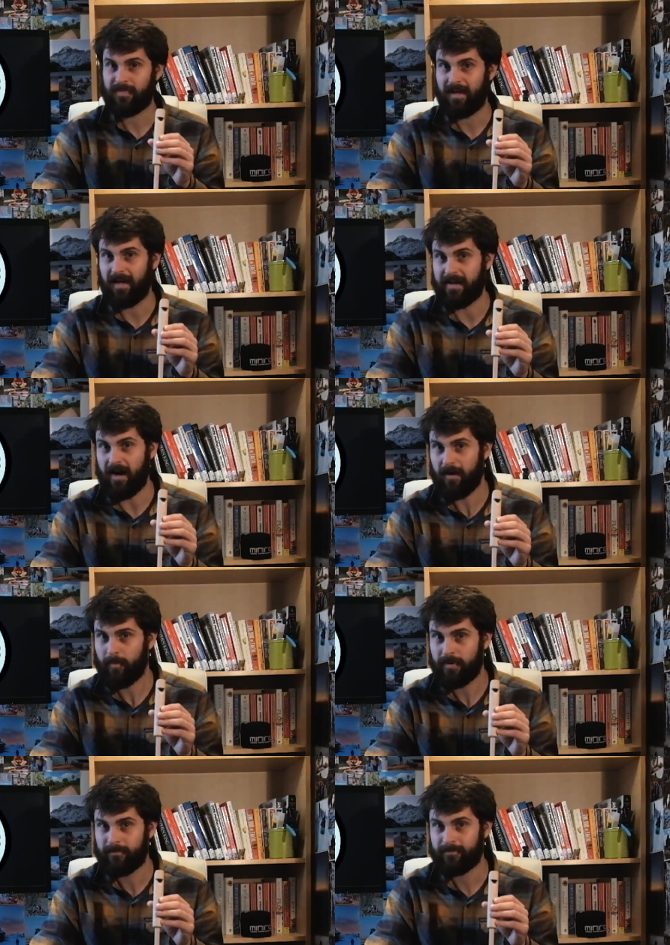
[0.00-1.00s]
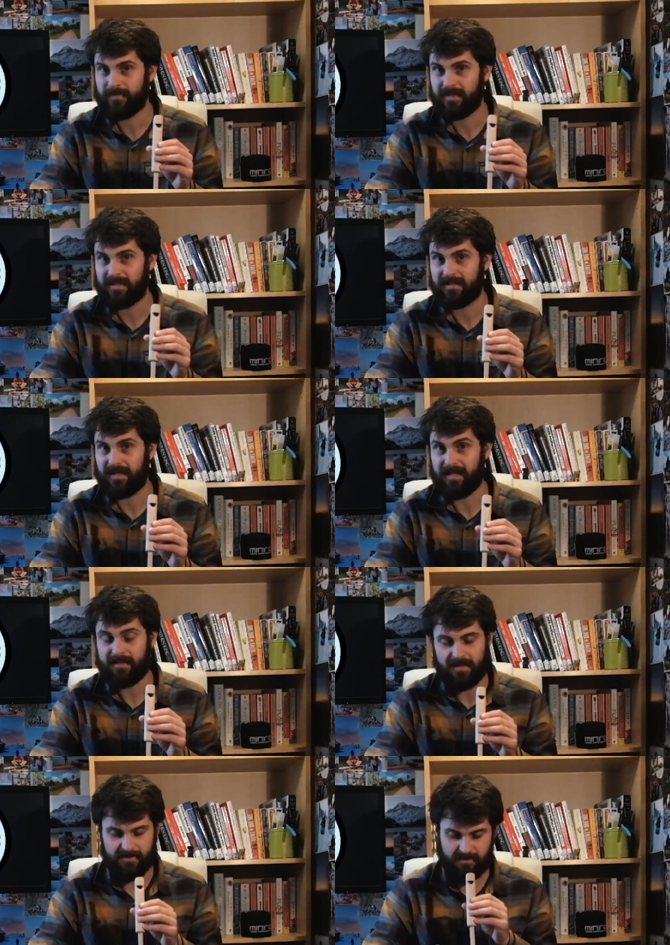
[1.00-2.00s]
and up like
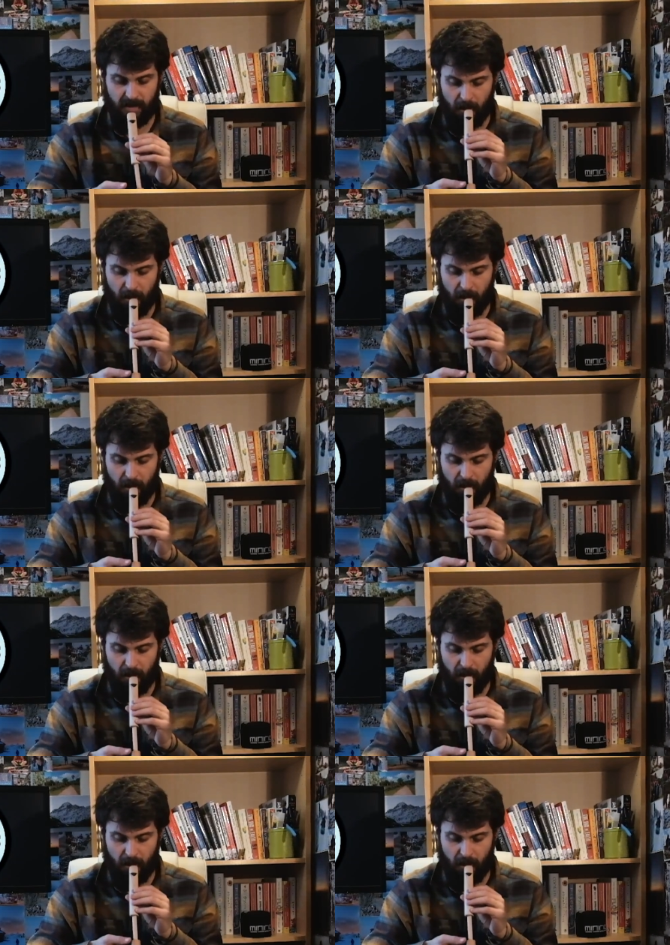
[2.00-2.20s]
this.